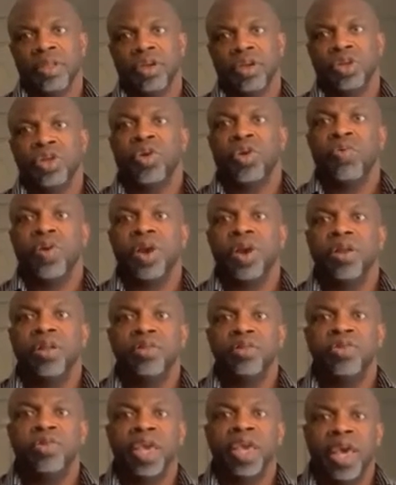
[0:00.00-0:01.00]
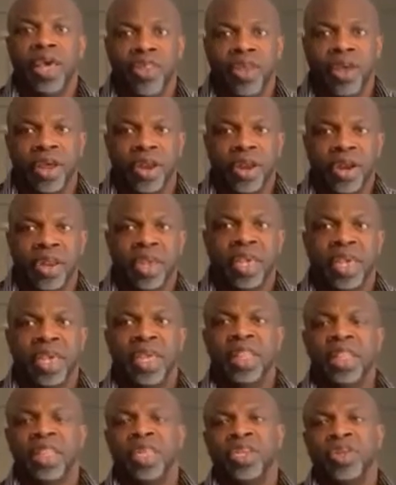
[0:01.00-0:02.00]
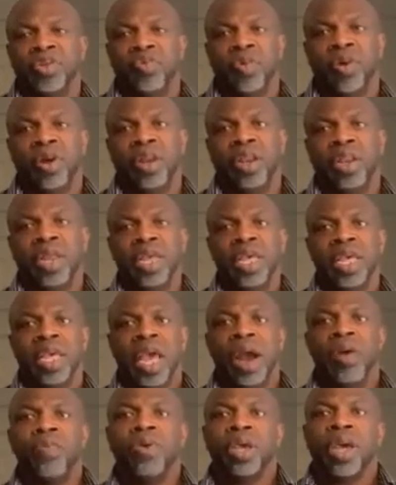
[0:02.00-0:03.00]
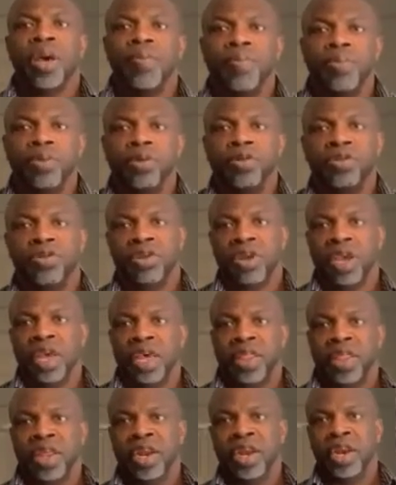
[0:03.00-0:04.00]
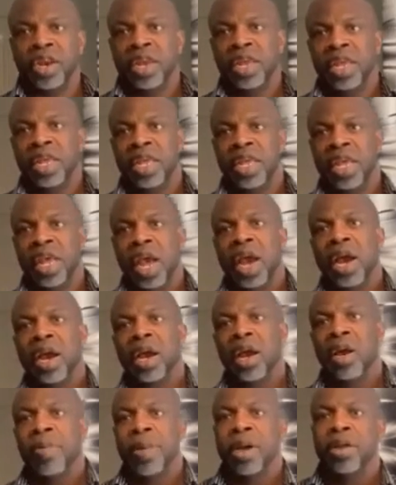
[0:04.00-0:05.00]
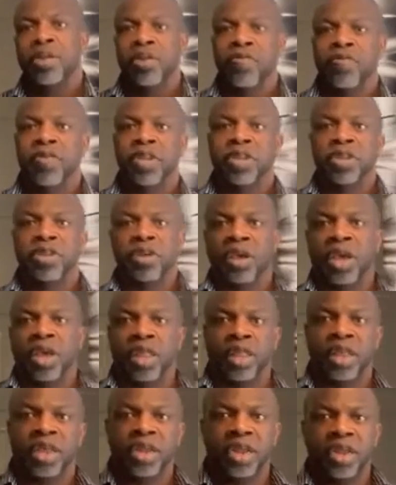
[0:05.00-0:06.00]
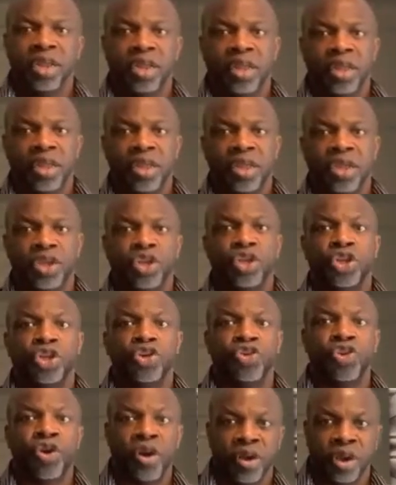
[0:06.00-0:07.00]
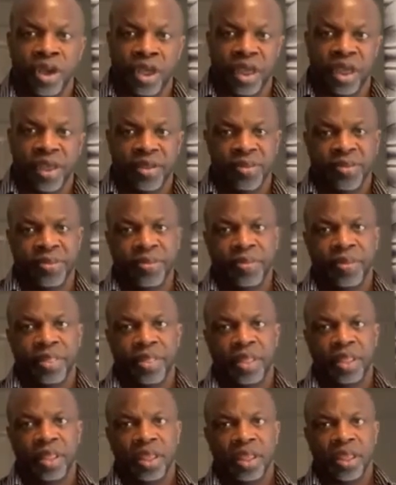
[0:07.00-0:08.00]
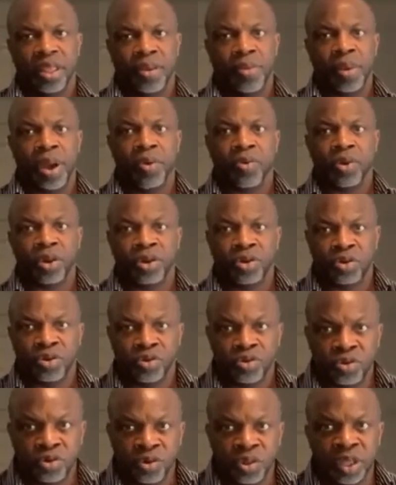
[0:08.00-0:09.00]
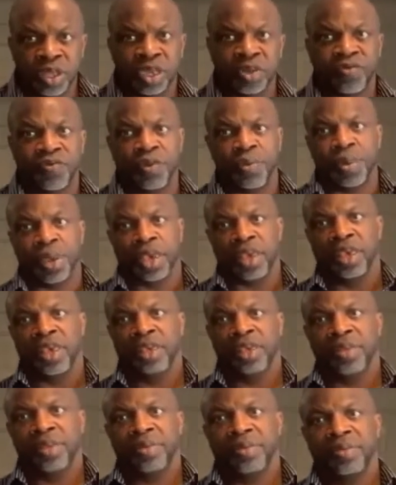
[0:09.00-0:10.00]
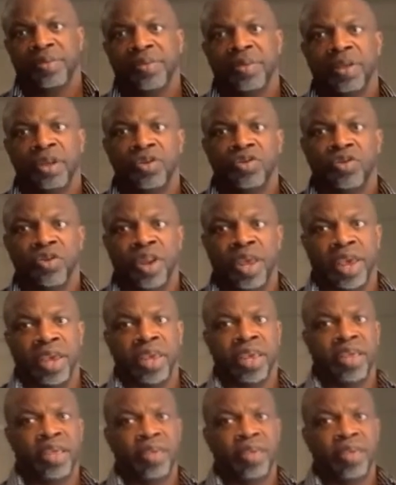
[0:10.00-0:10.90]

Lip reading: So we're all together in this one. And we can pull together and come out of it together stronger. I want you to do this for me today.